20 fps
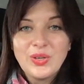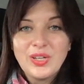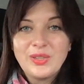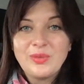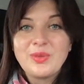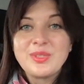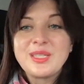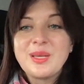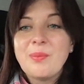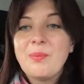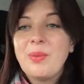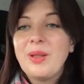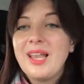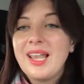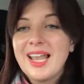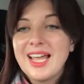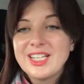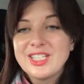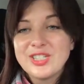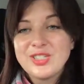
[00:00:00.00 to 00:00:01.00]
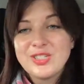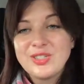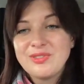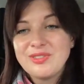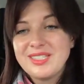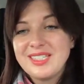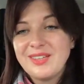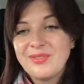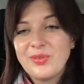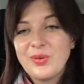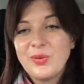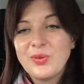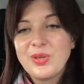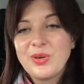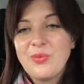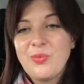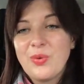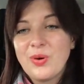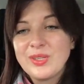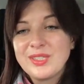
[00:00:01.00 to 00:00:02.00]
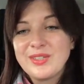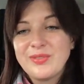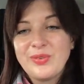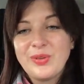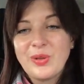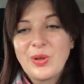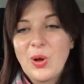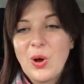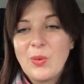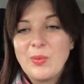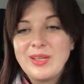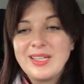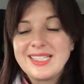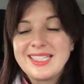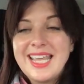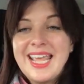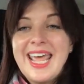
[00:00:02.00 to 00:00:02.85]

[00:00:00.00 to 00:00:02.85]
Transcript: It was a pleasure to receive all your wonderful comments